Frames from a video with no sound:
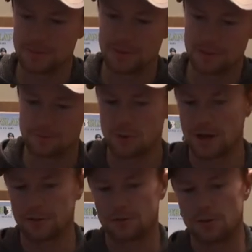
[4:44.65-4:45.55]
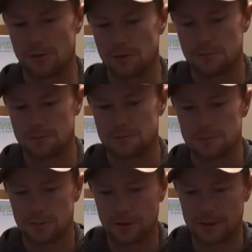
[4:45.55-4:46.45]
the reticle
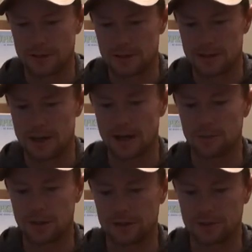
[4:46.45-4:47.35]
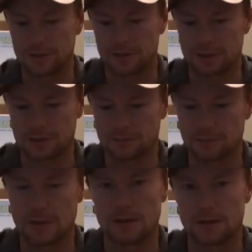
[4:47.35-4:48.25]
or the uh, eyepieces
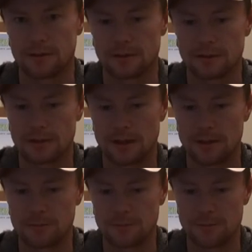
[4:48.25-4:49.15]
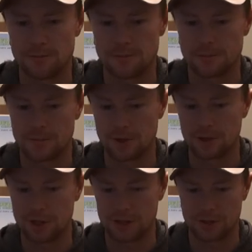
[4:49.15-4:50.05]
um, are
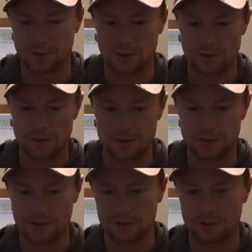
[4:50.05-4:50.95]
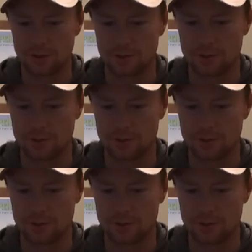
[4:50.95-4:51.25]
adjustable and you can tune